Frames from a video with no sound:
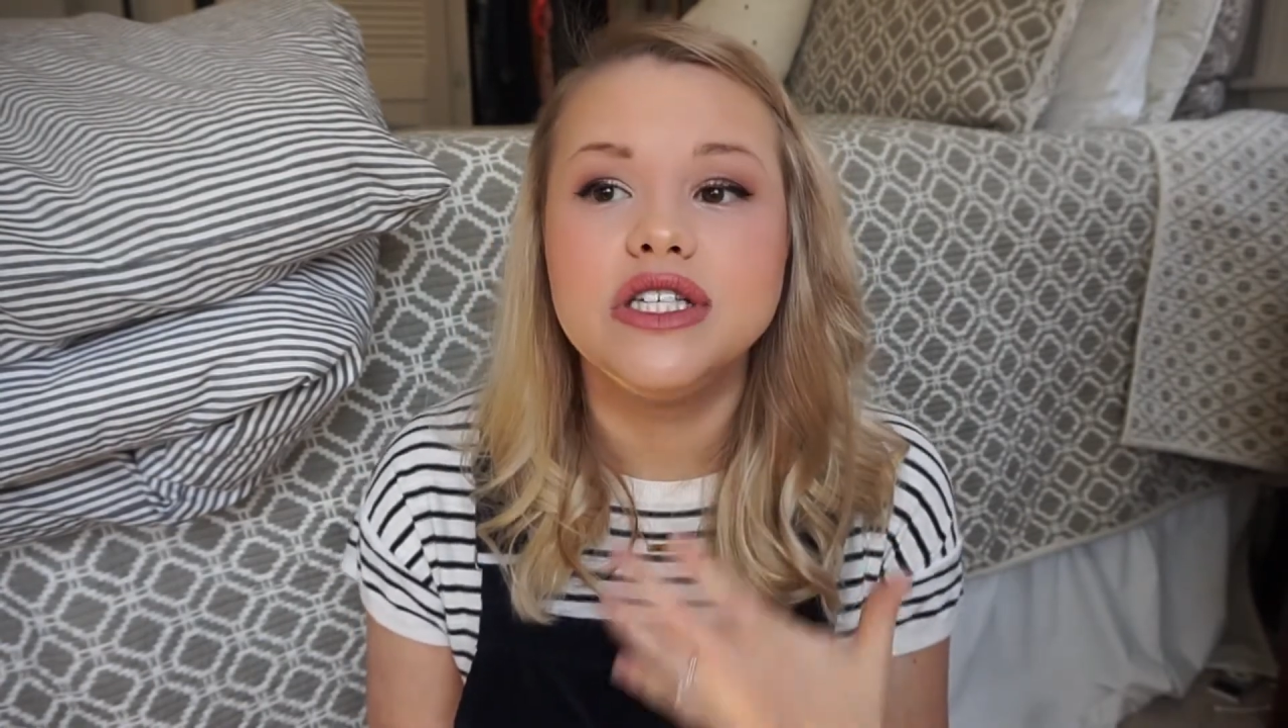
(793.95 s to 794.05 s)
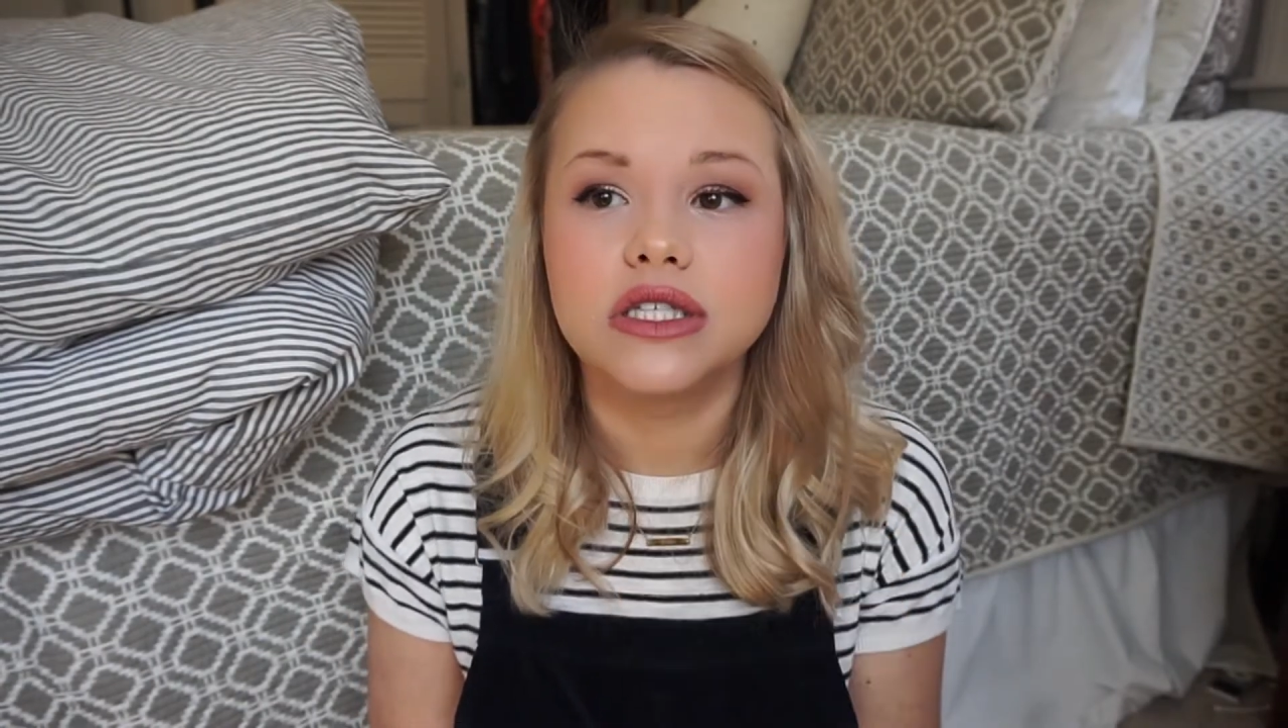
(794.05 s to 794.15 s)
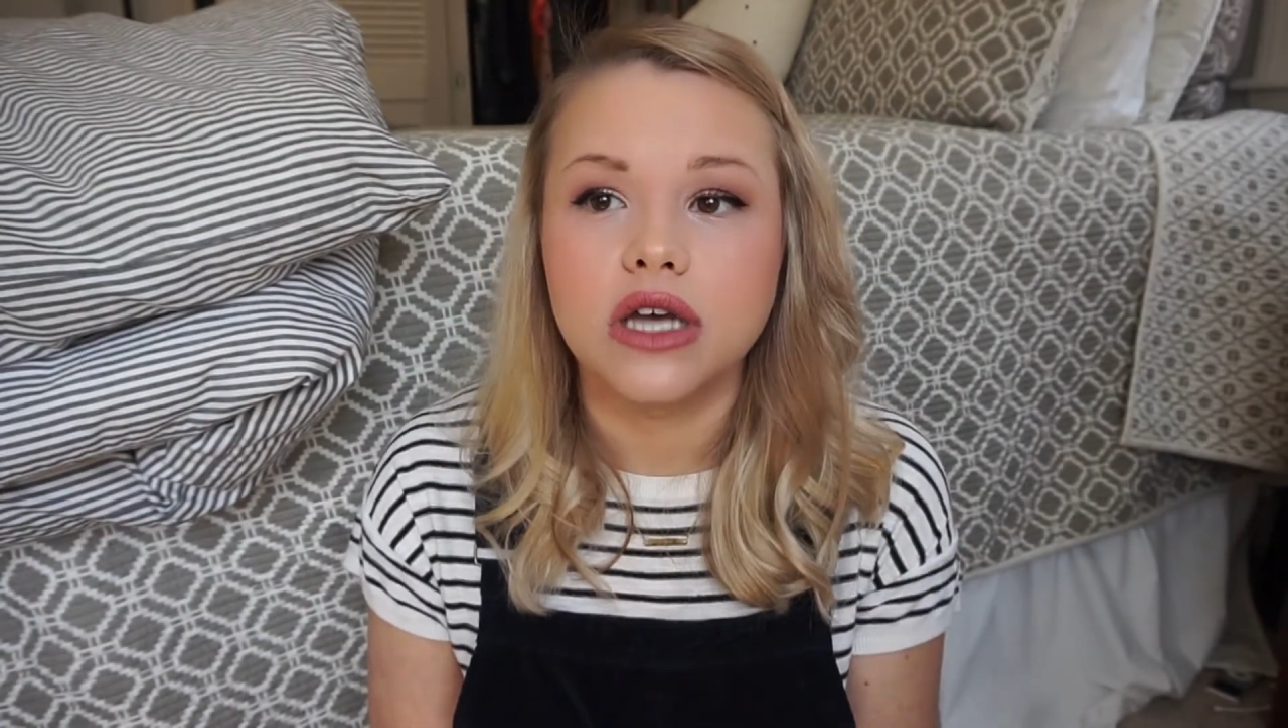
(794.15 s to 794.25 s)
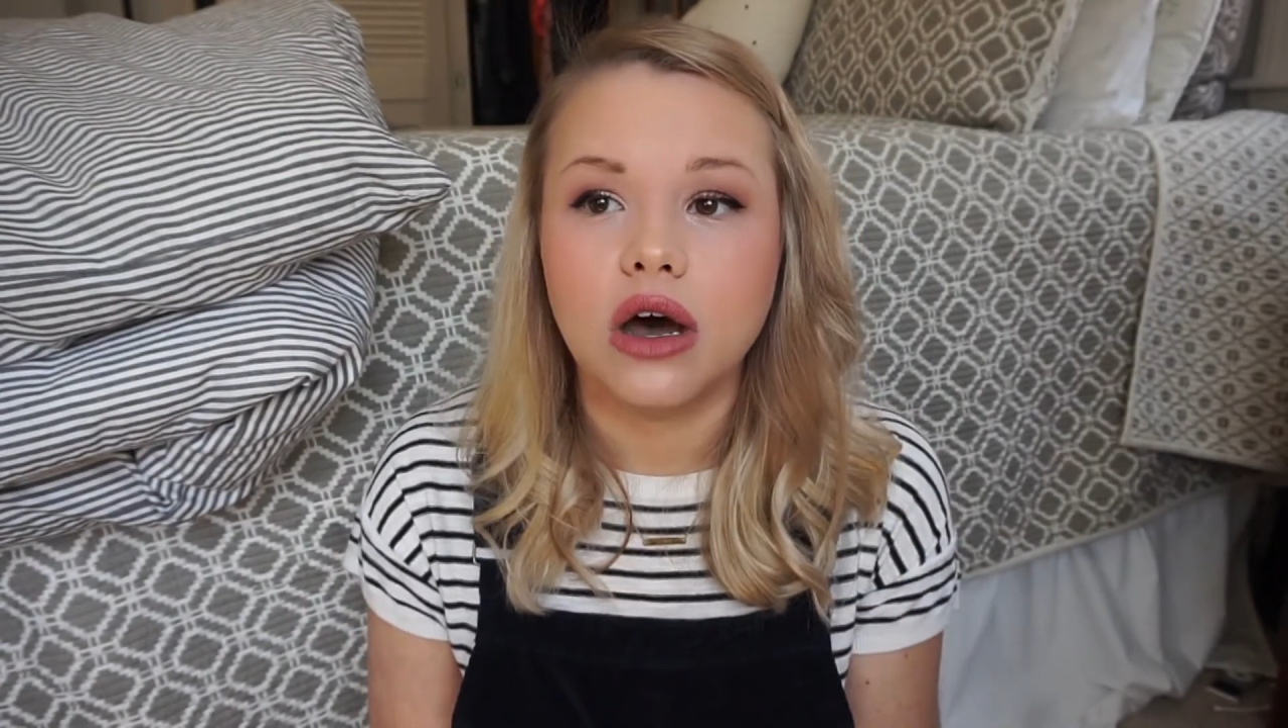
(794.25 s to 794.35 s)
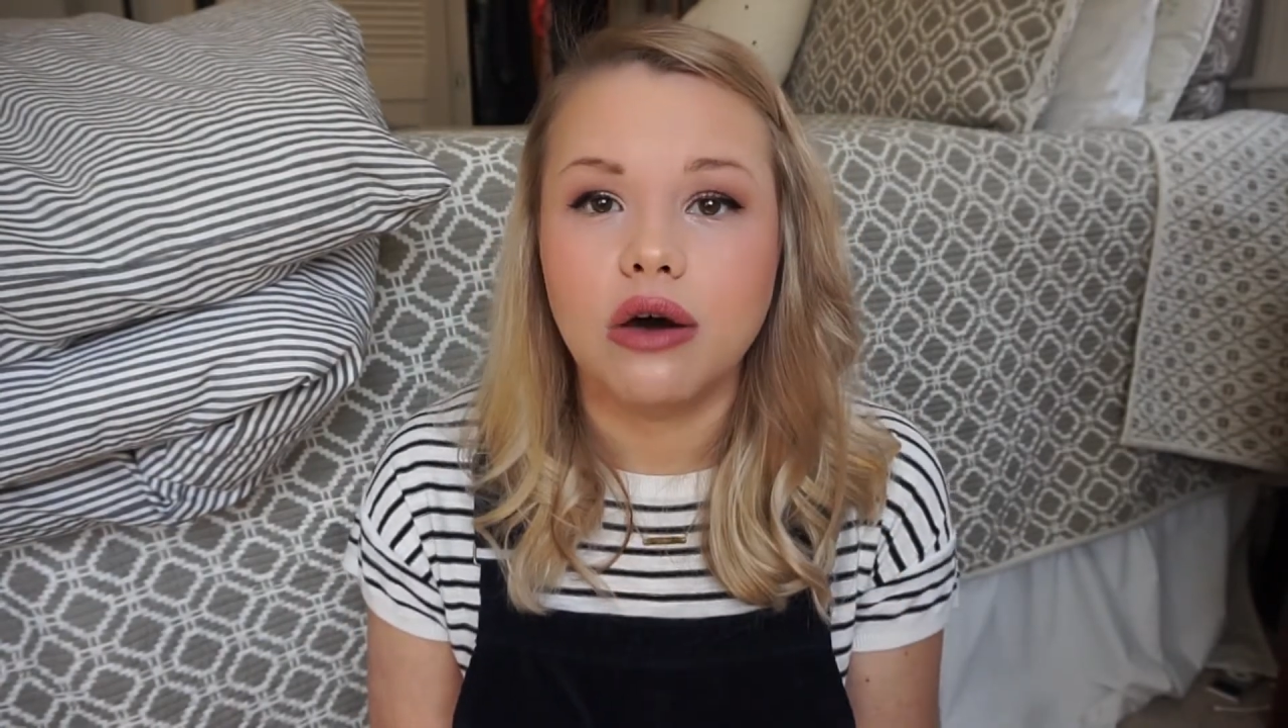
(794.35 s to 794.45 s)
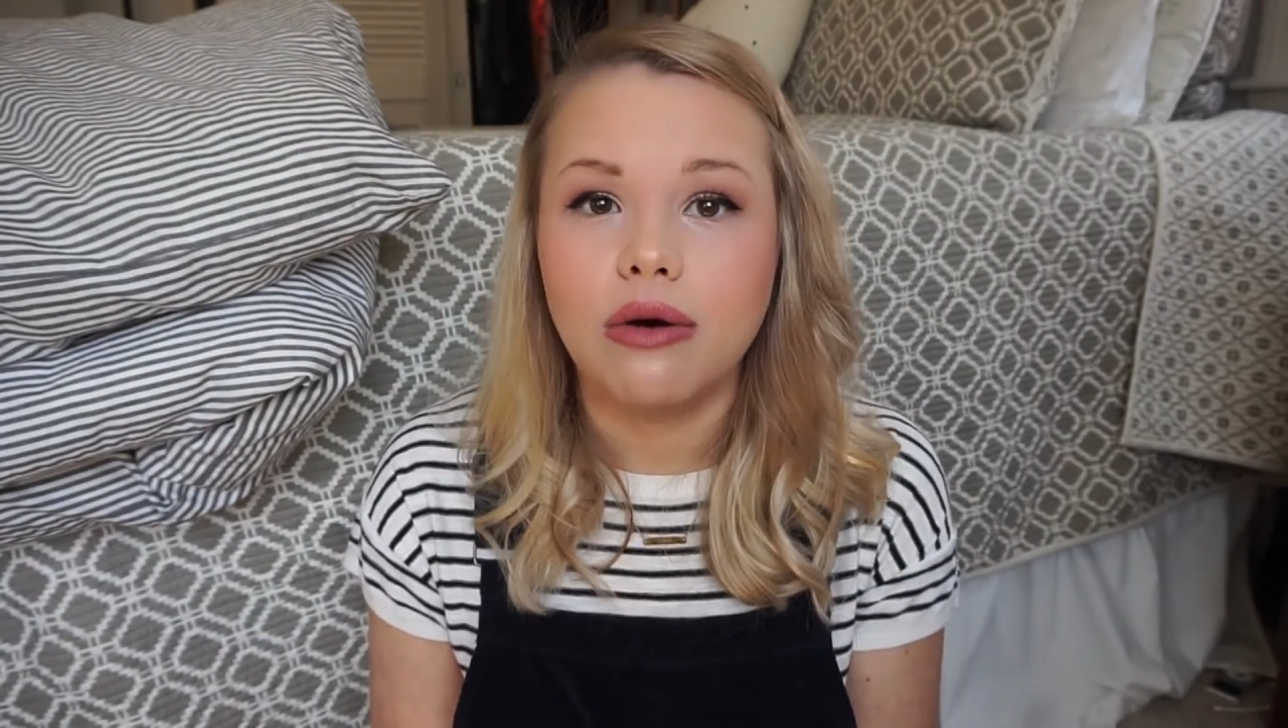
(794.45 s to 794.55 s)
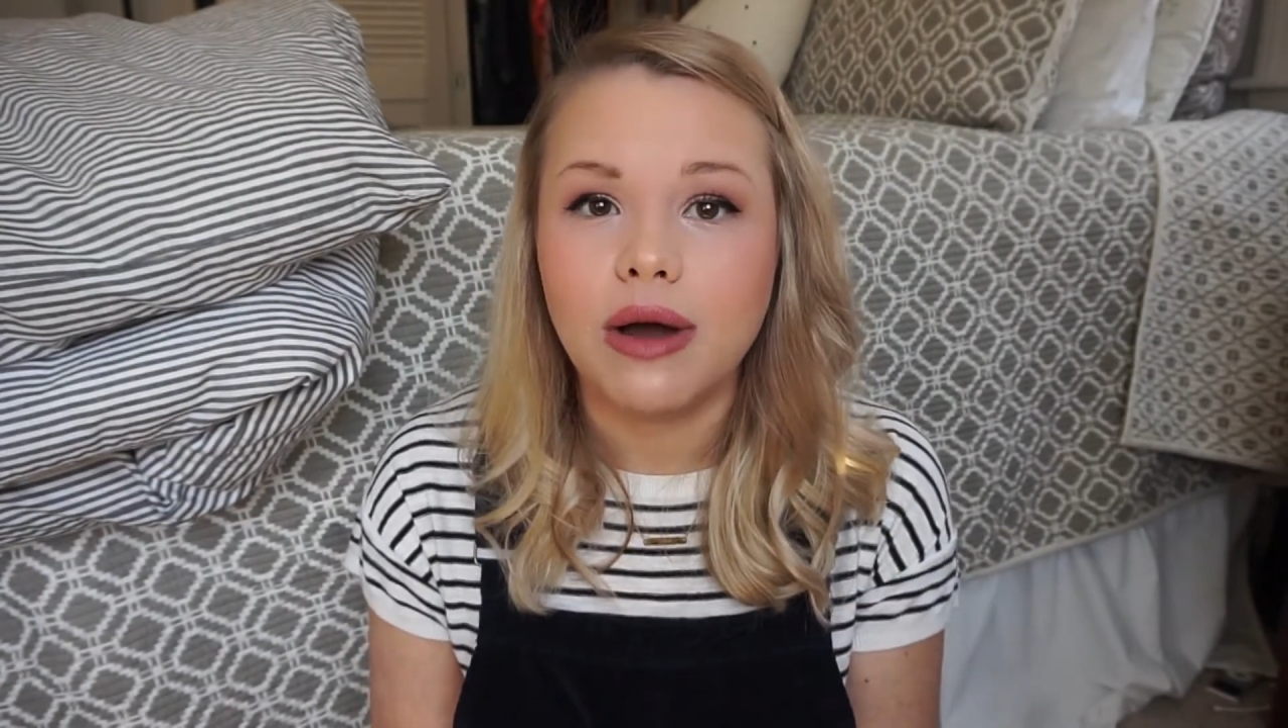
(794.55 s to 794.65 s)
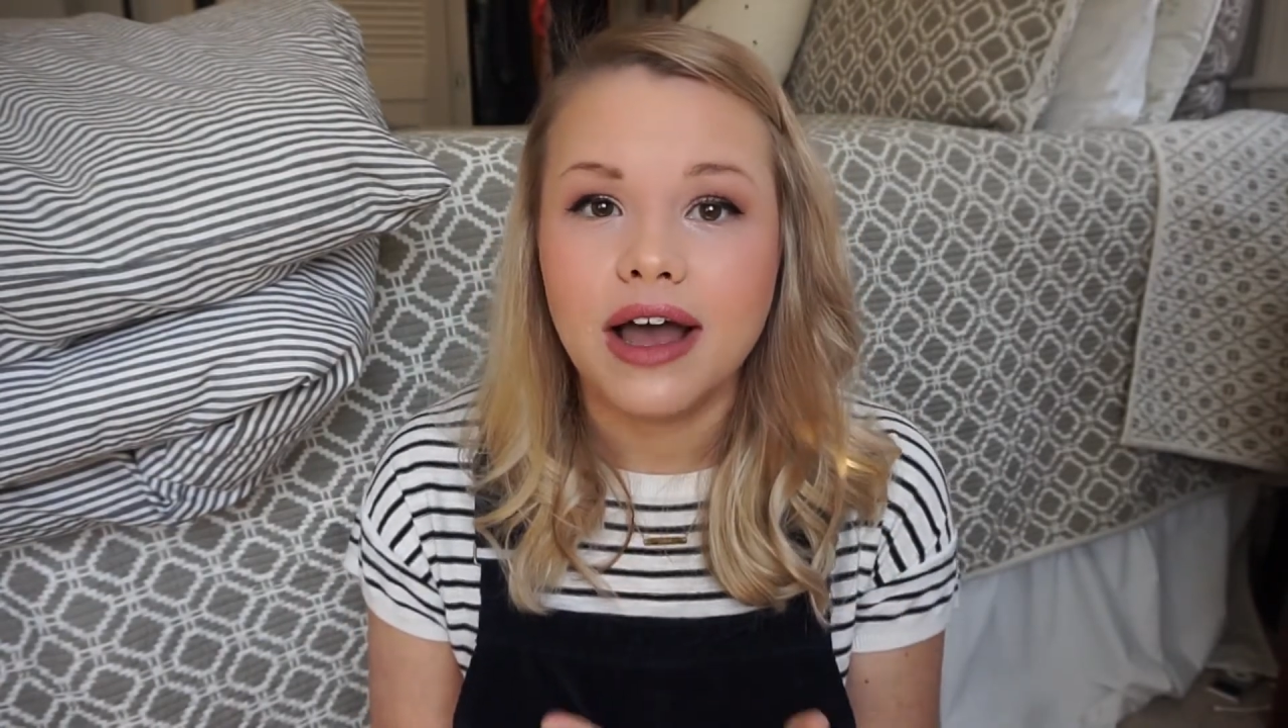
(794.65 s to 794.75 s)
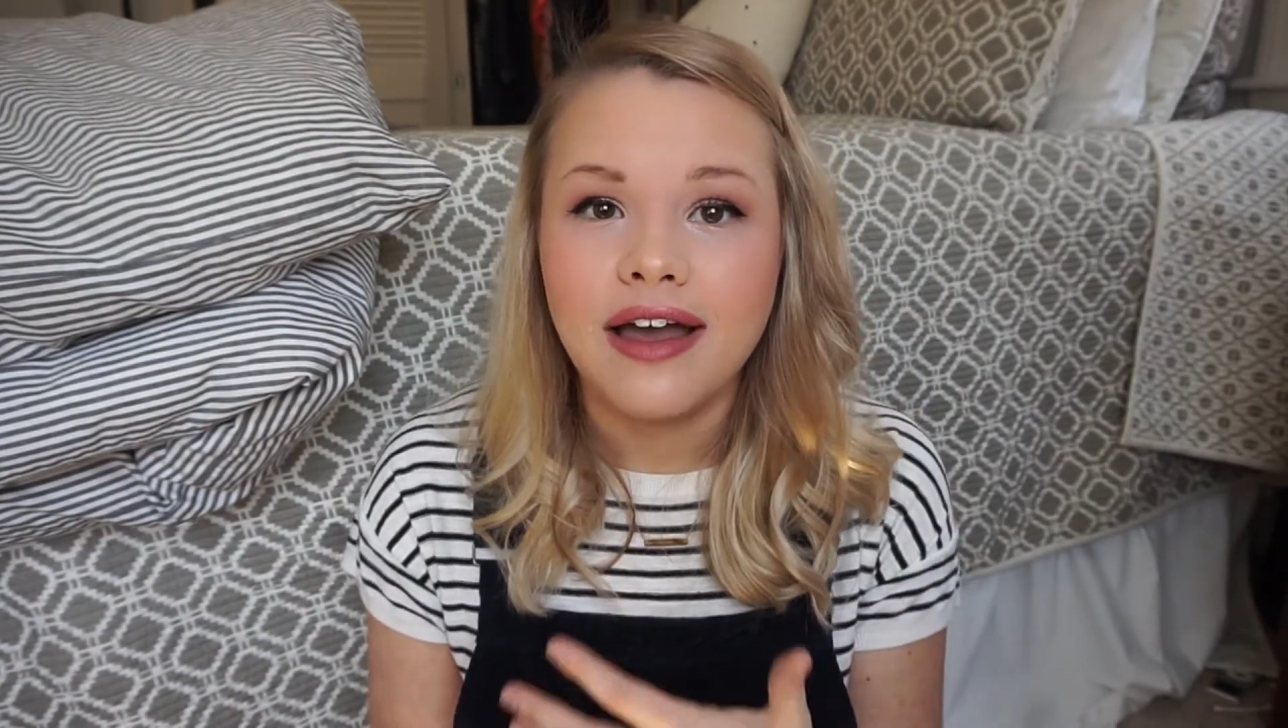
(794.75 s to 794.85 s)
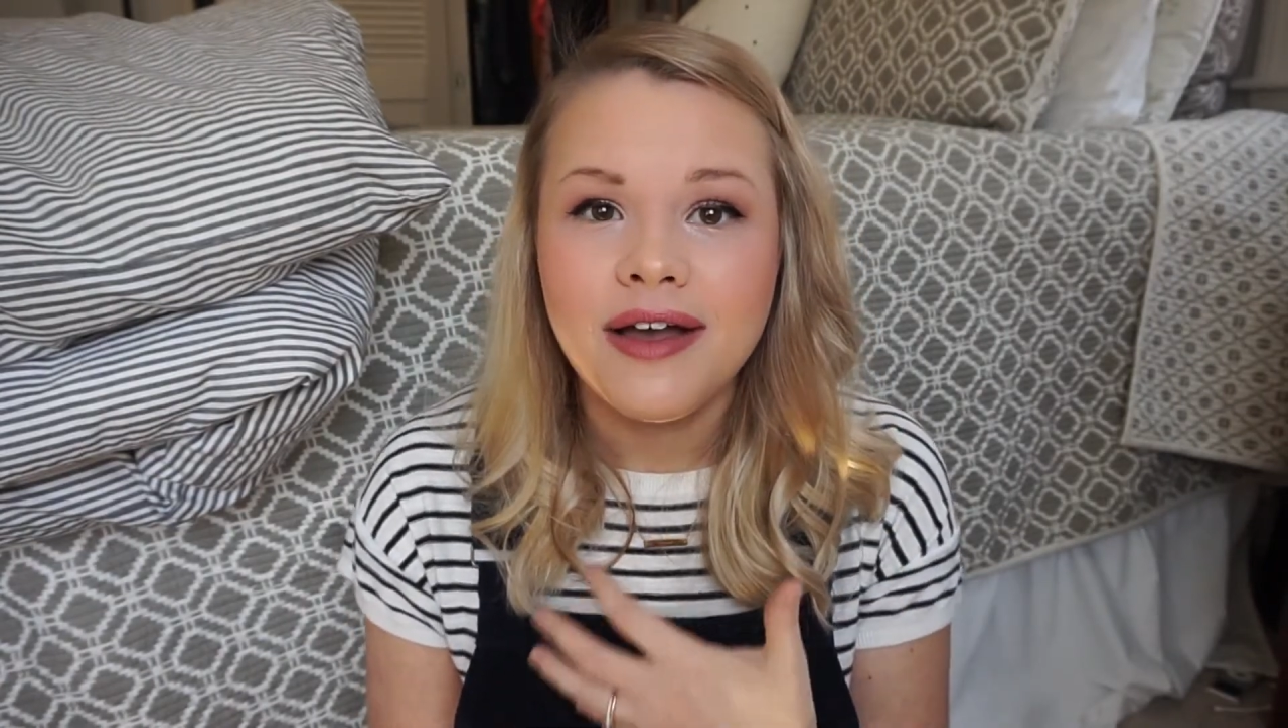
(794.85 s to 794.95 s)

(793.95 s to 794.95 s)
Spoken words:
so